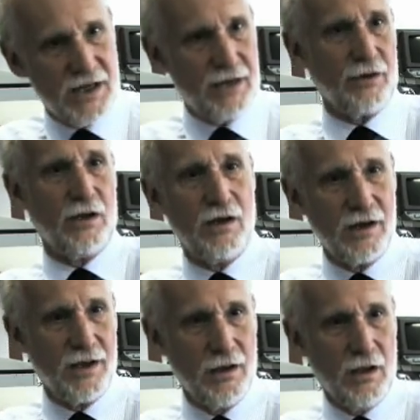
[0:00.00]
down the
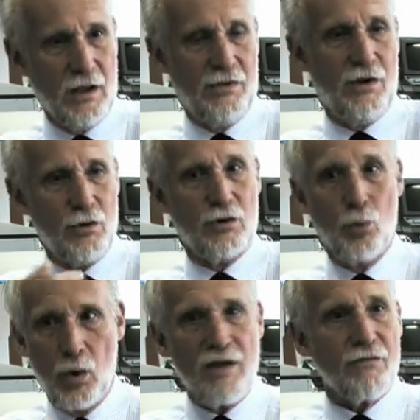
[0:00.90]
line, then you've got to
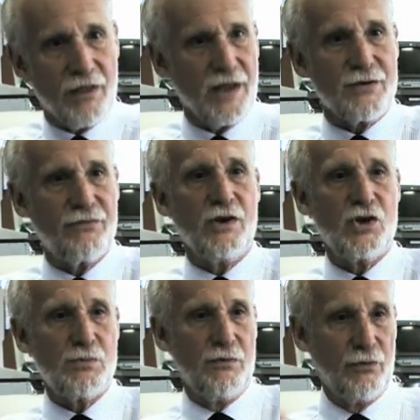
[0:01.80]
wait for that to
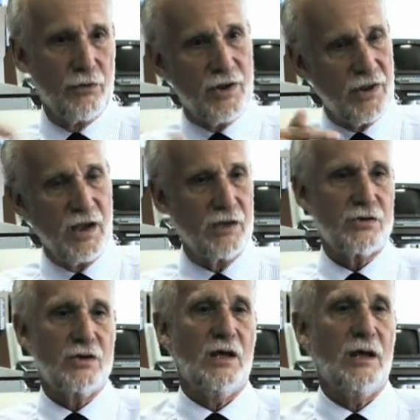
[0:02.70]
finish before anything
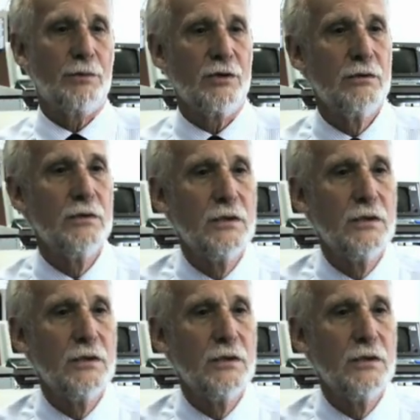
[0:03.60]
else can happen.